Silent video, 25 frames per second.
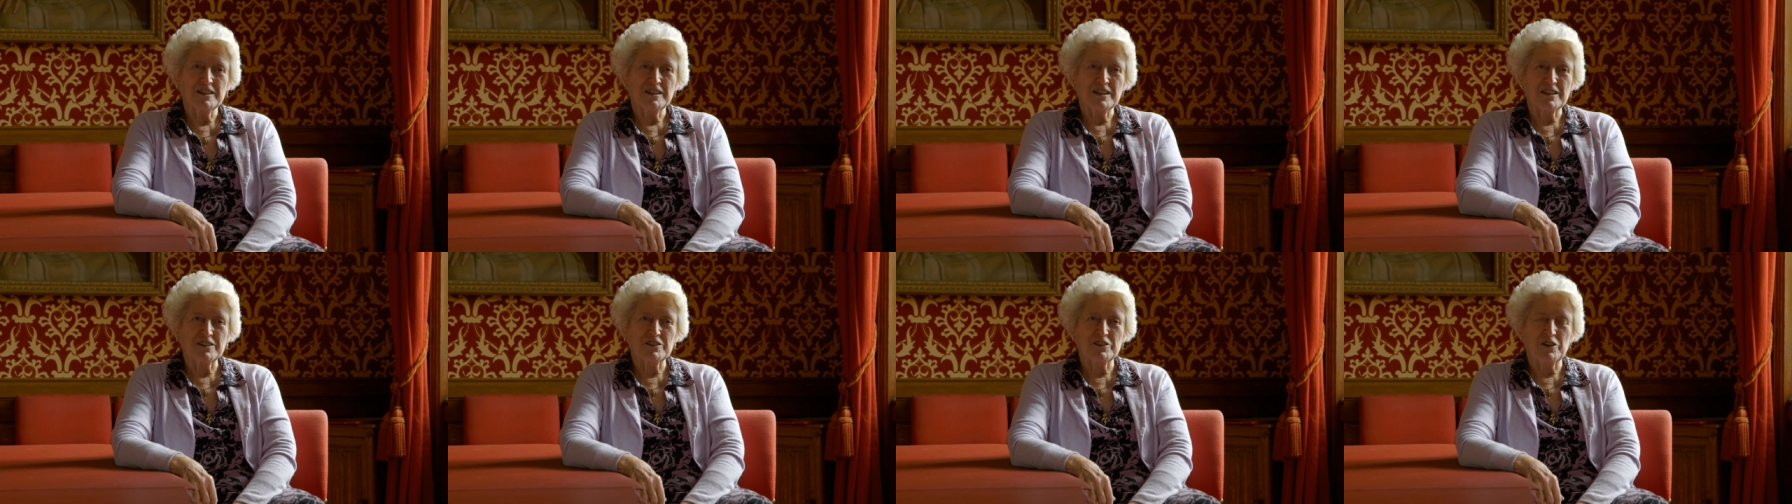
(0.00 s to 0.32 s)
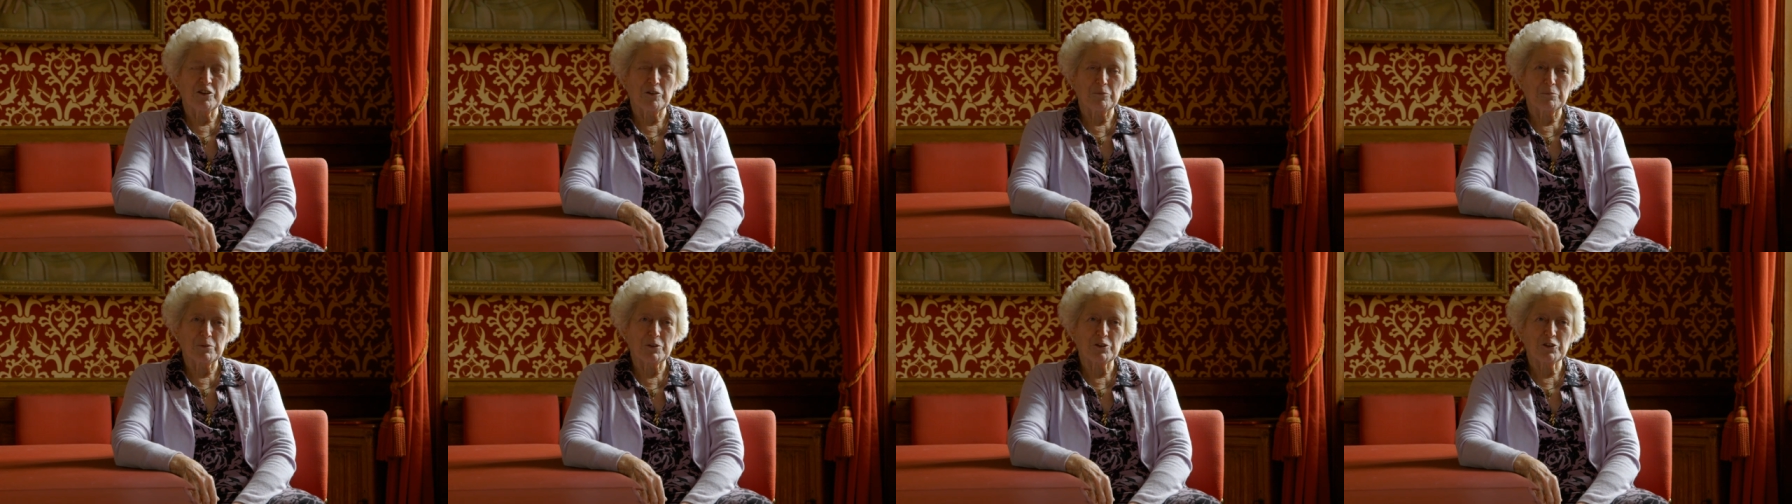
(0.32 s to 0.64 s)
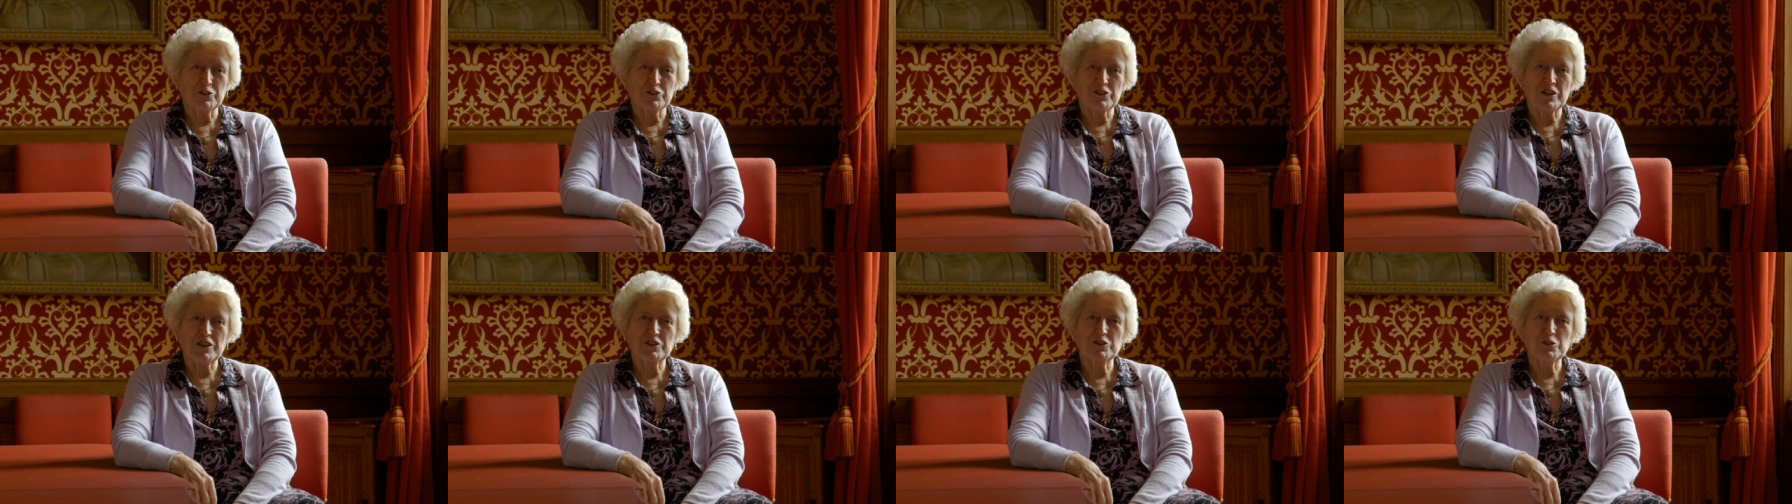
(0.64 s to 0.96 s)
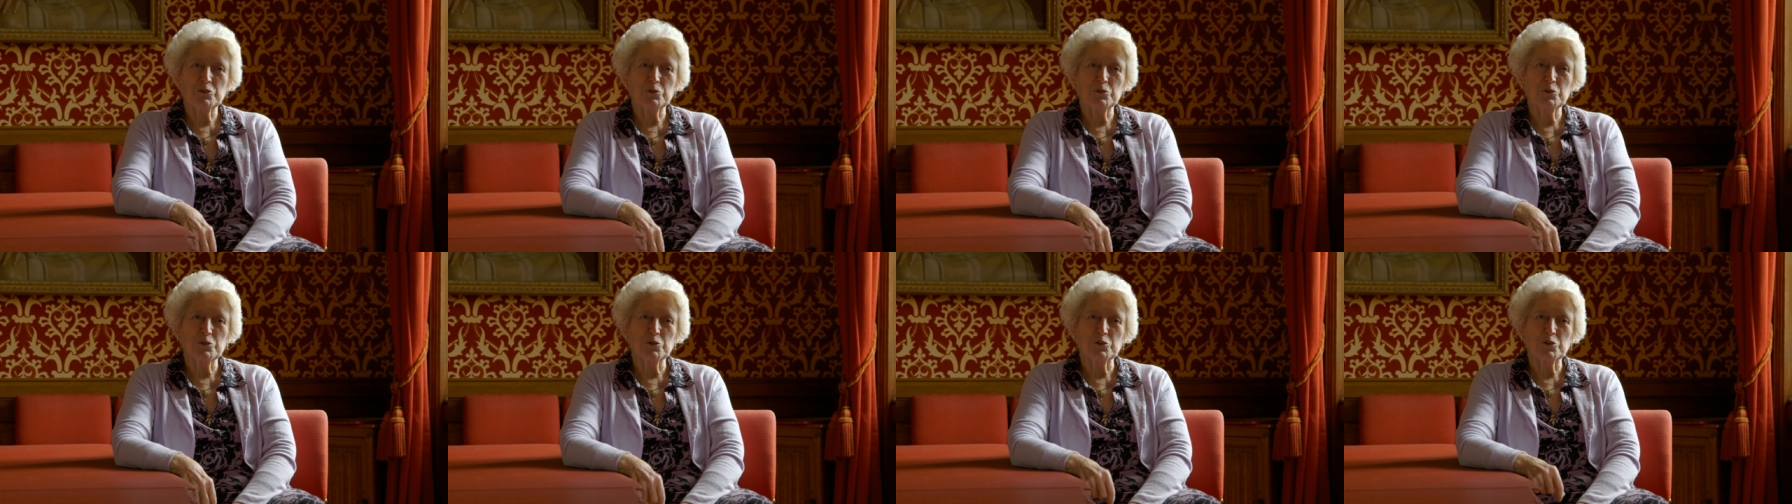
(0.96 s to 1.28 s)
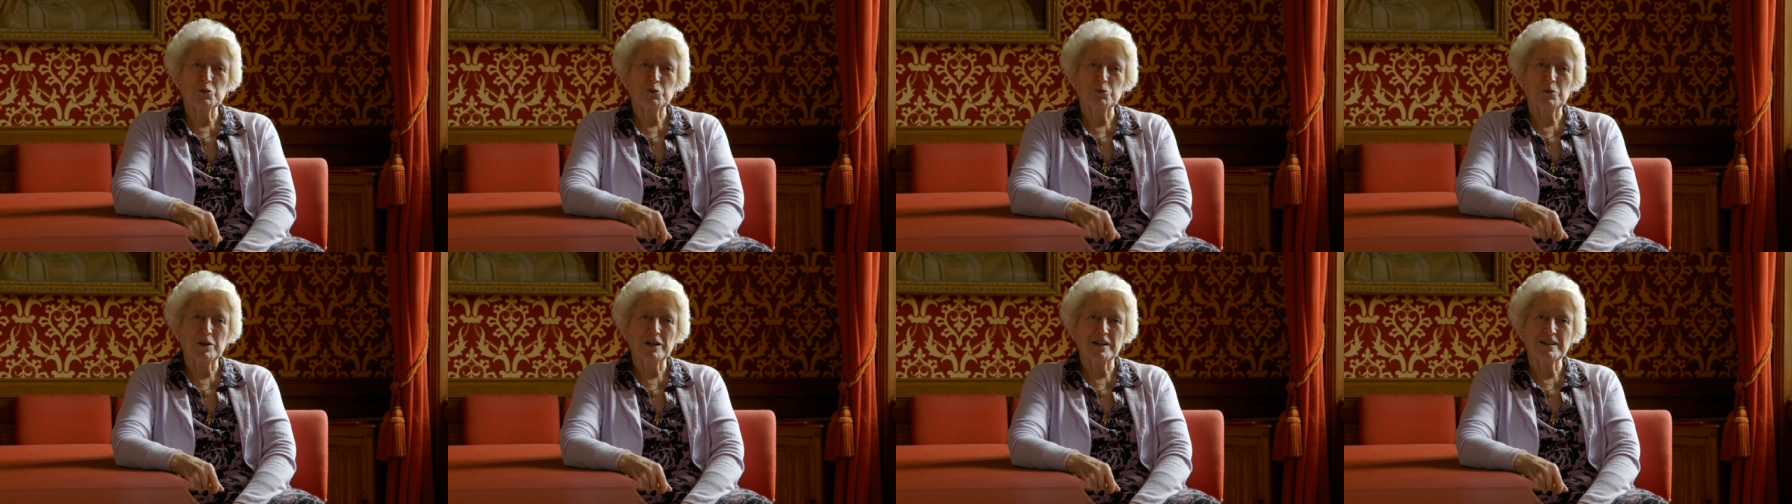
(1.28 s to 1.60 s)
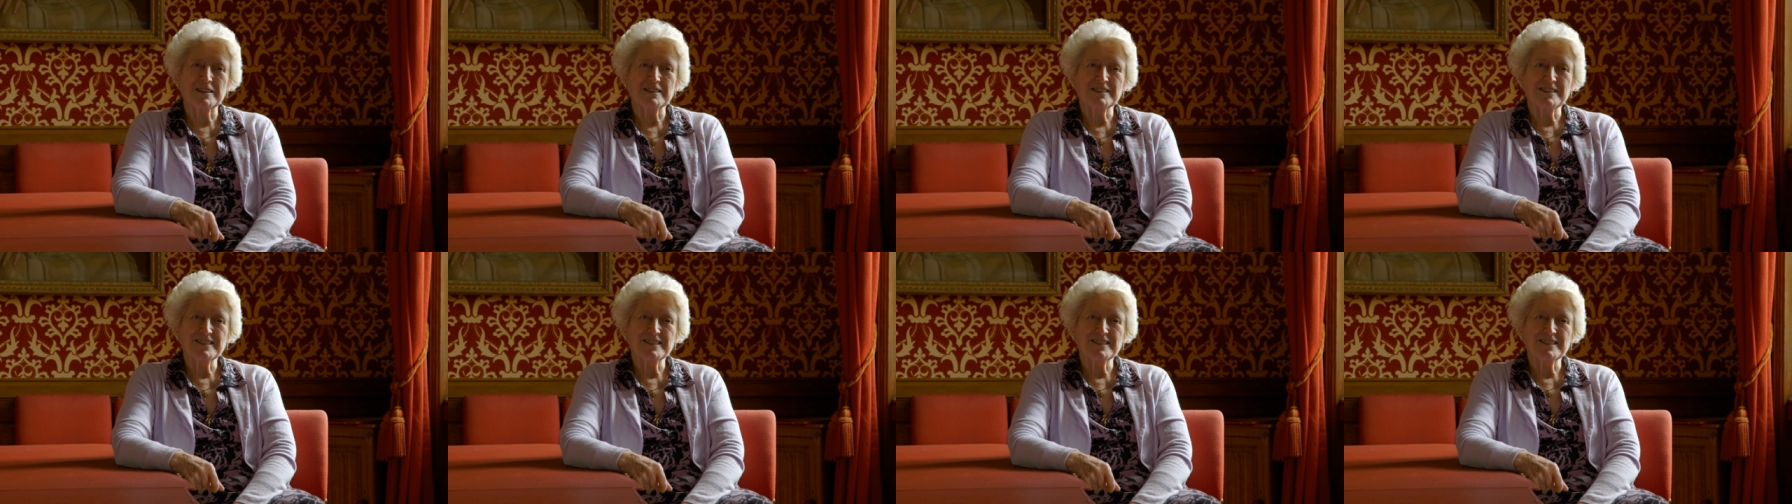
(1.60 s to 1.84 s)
and not because I knew who you were.